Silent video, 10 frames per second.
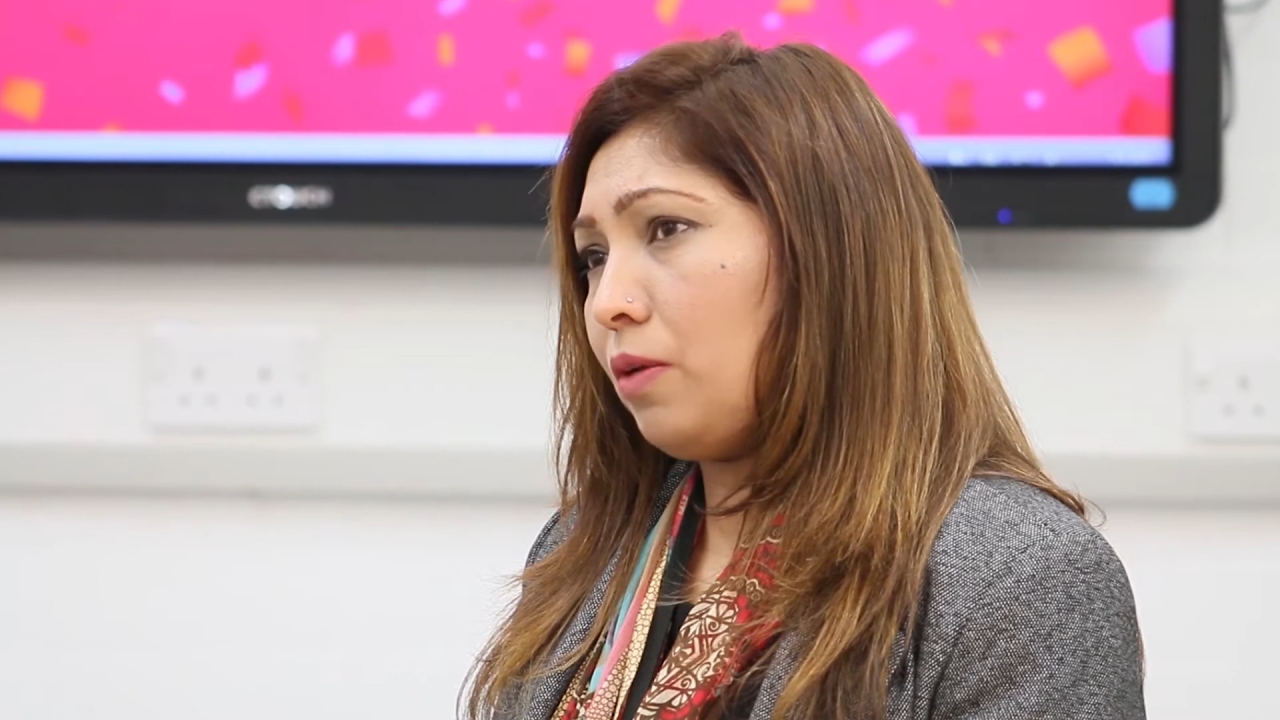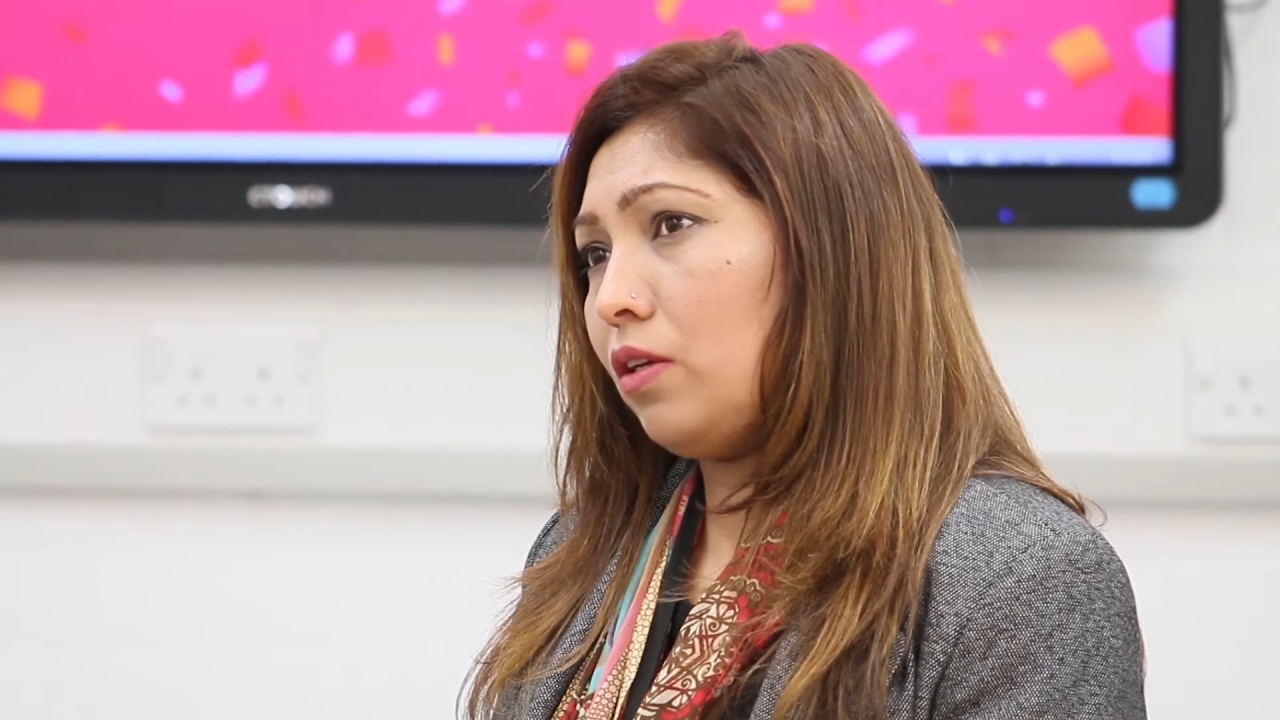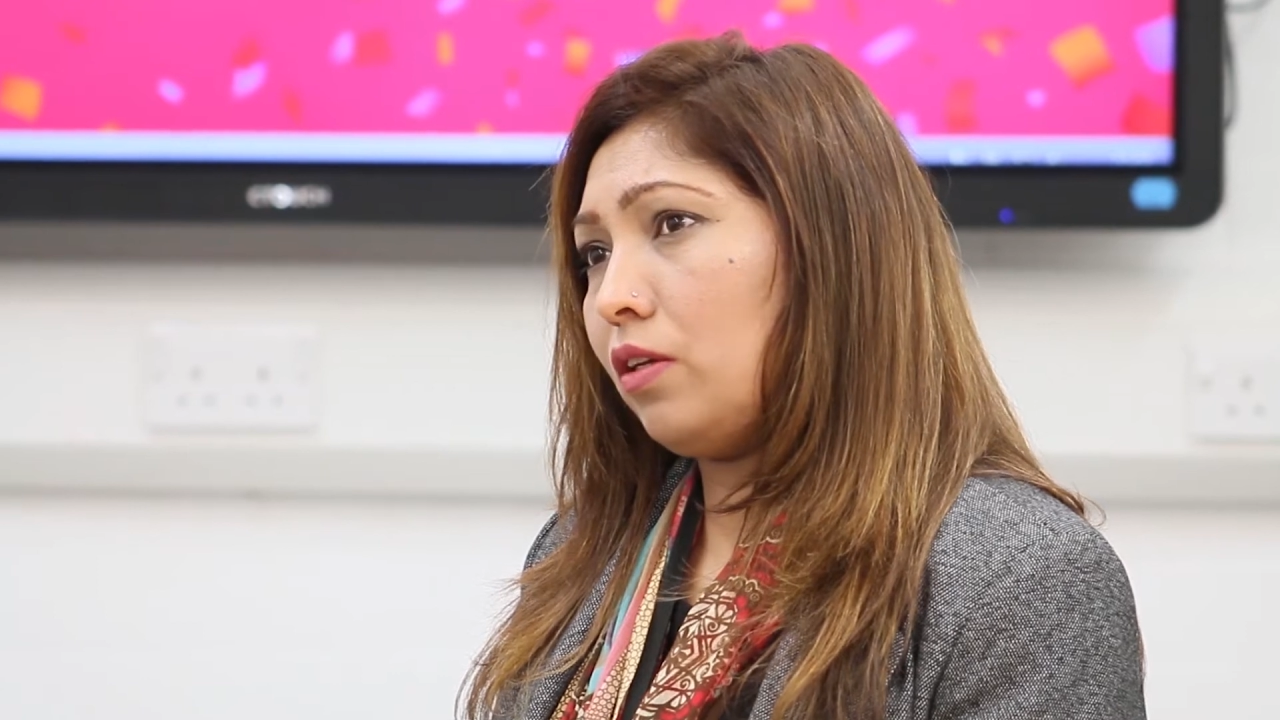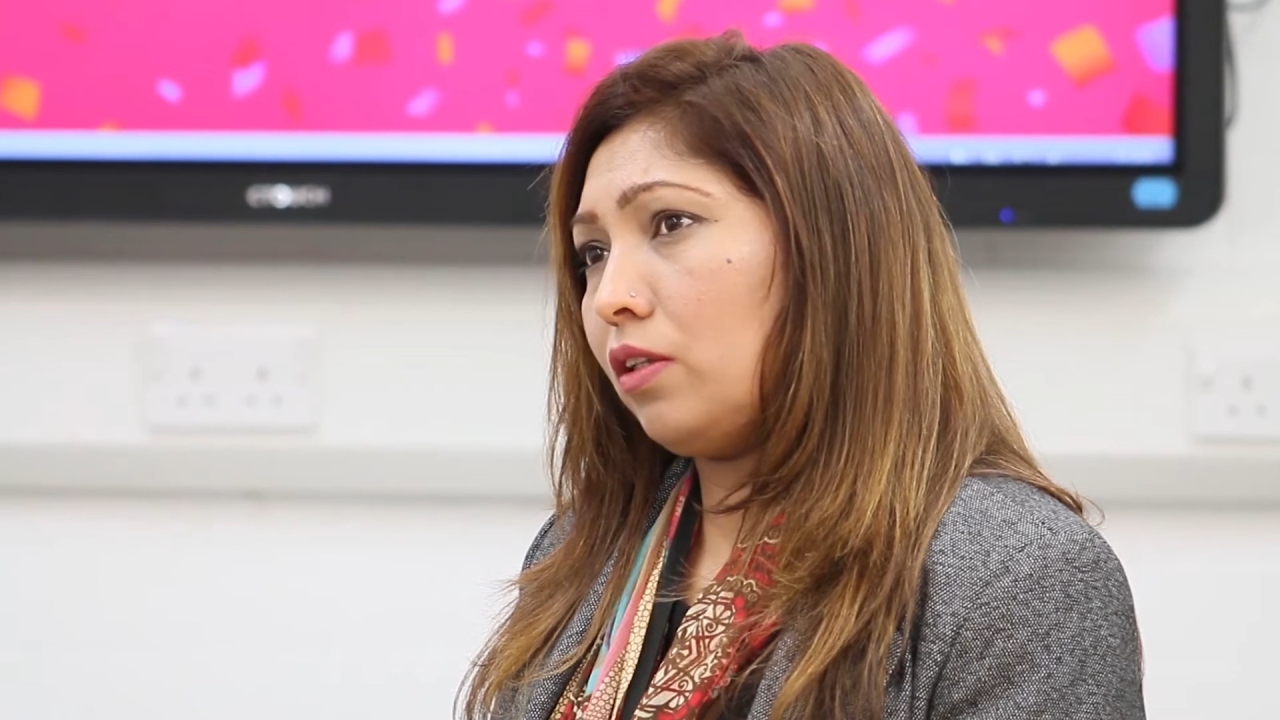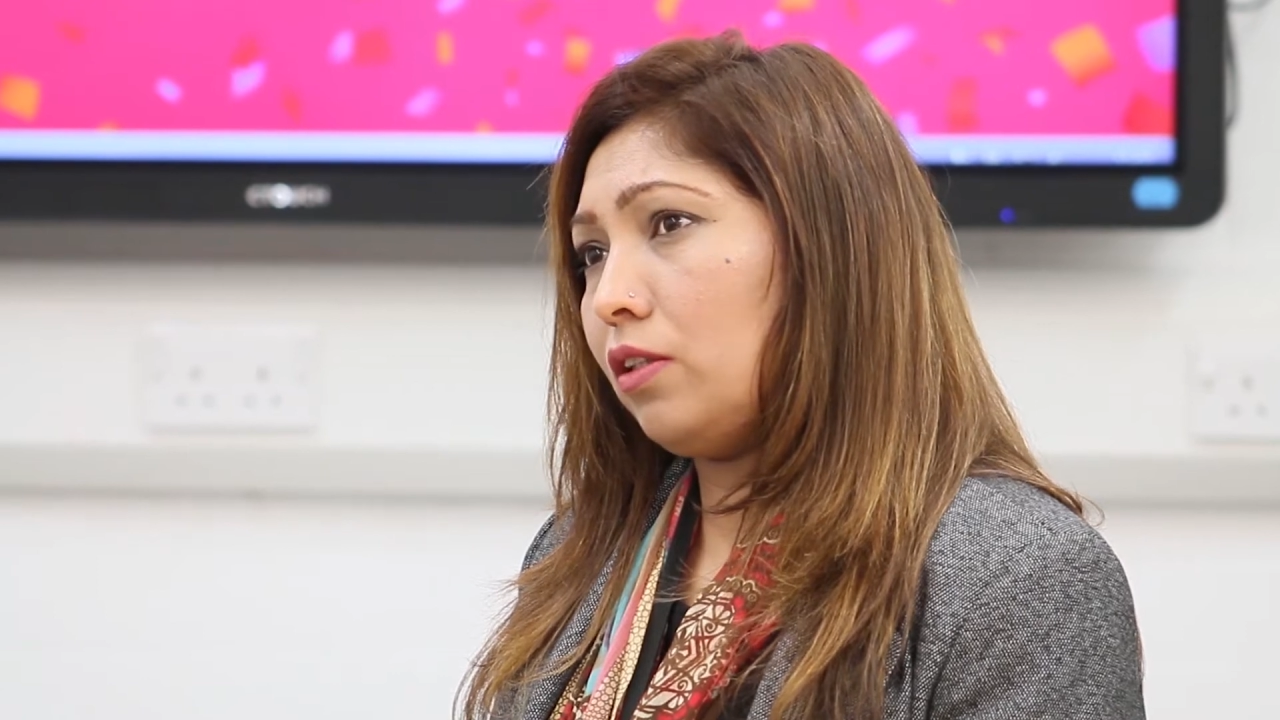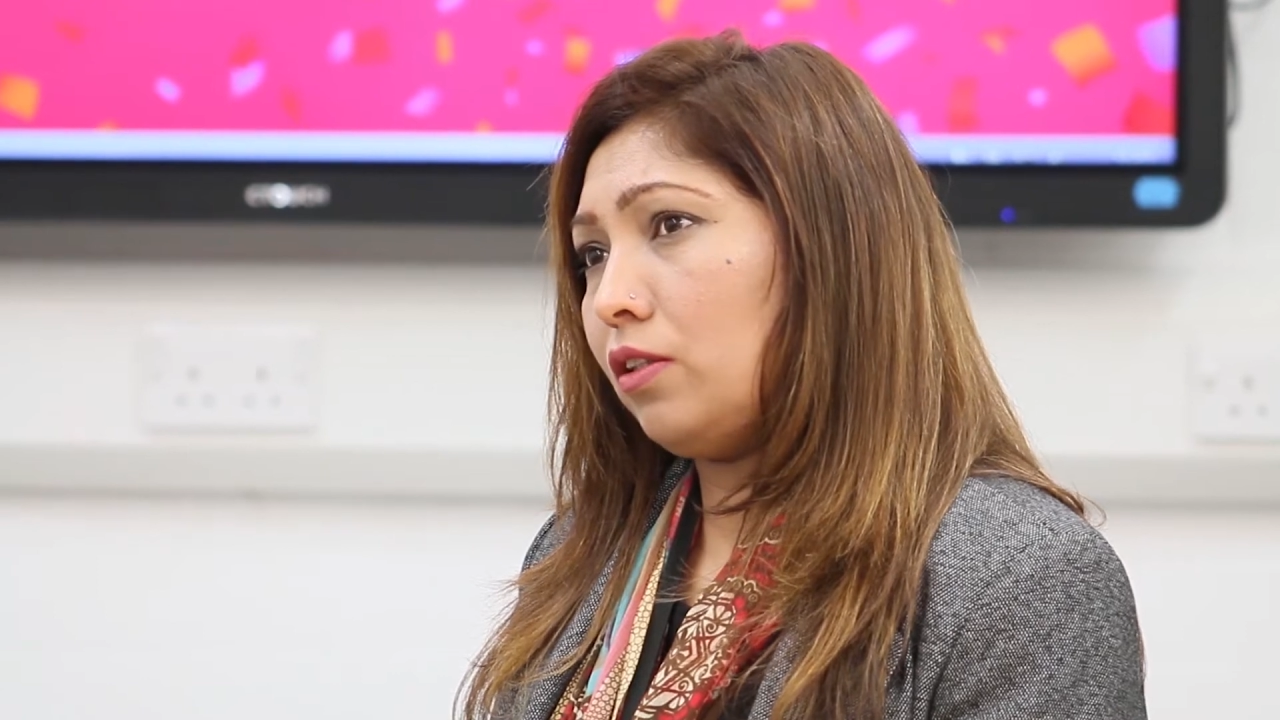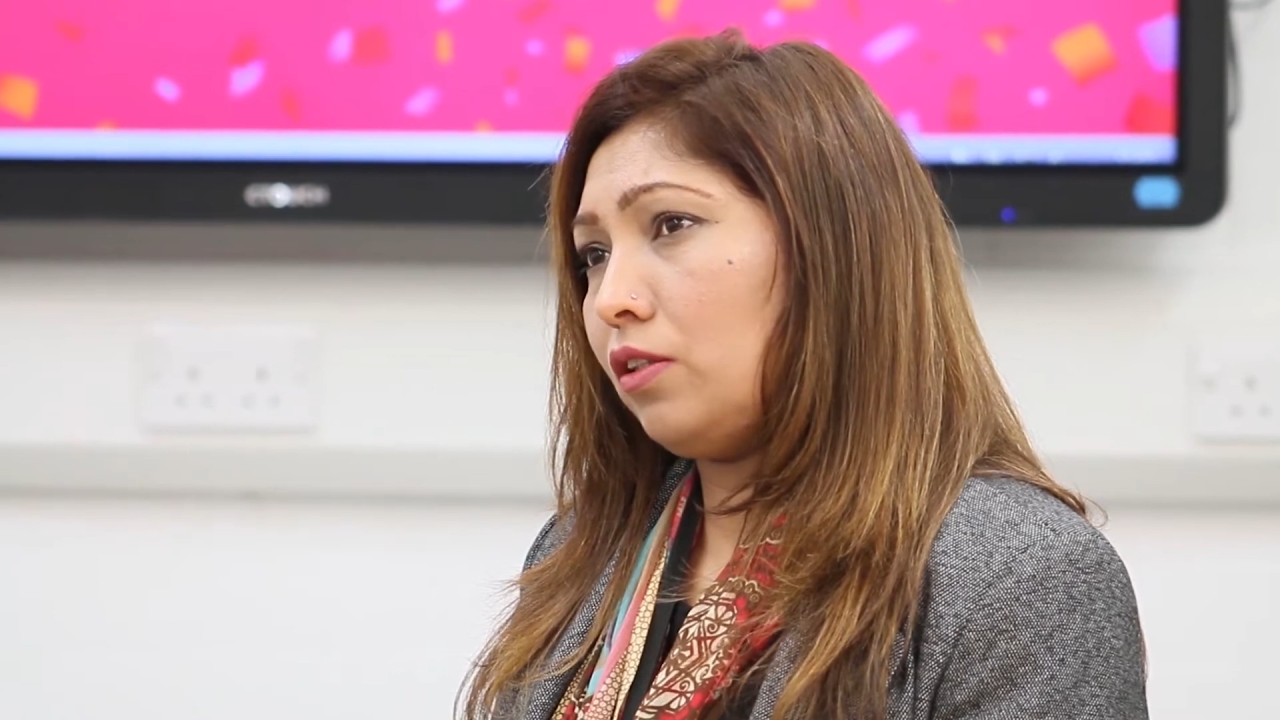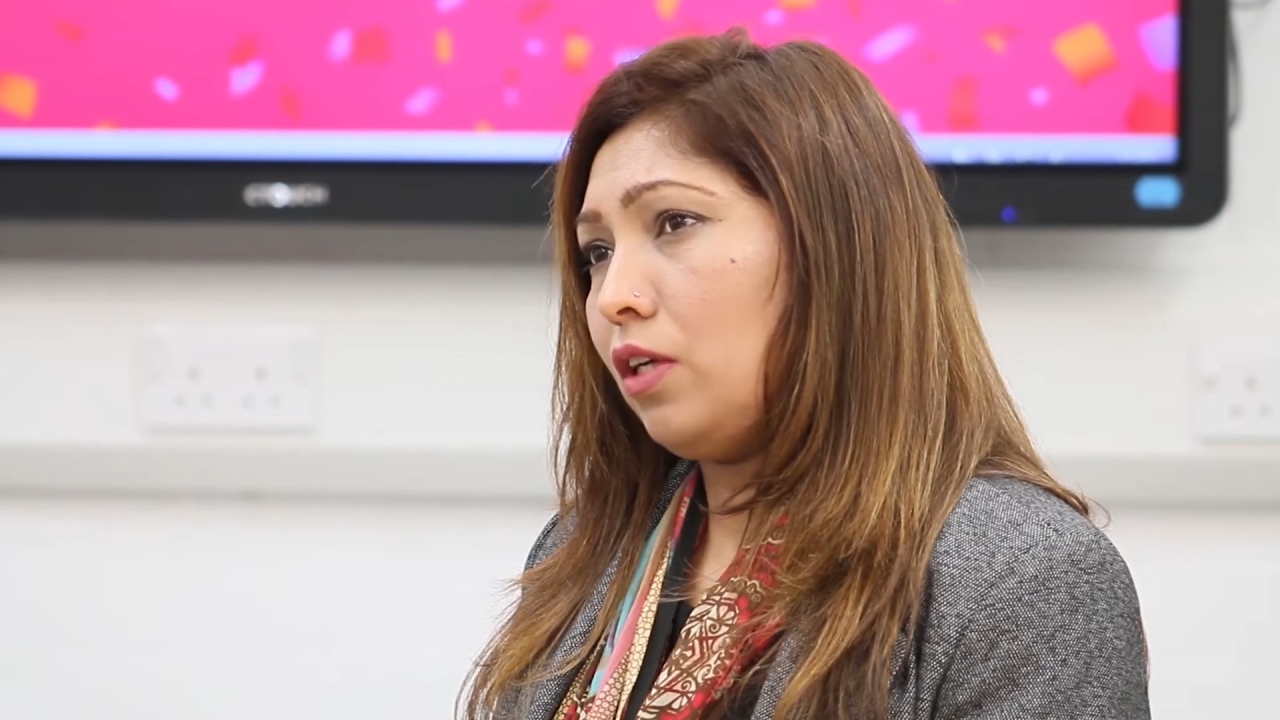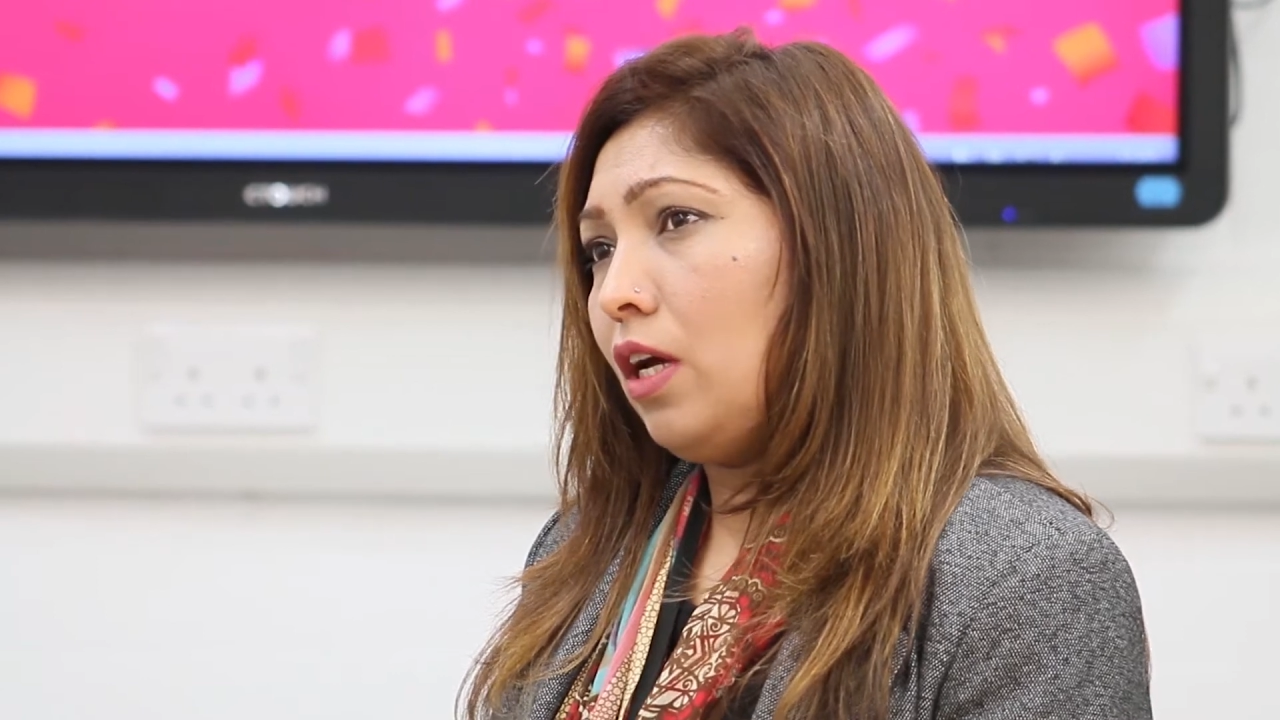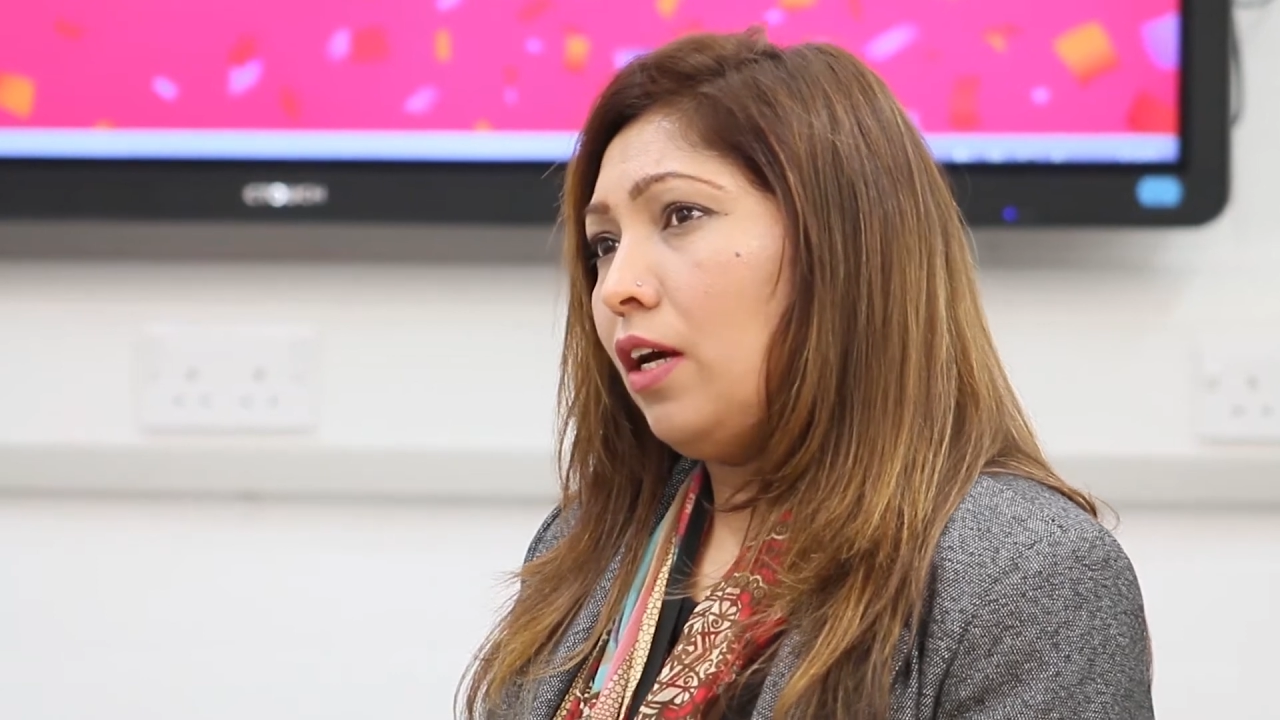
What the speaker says: in England,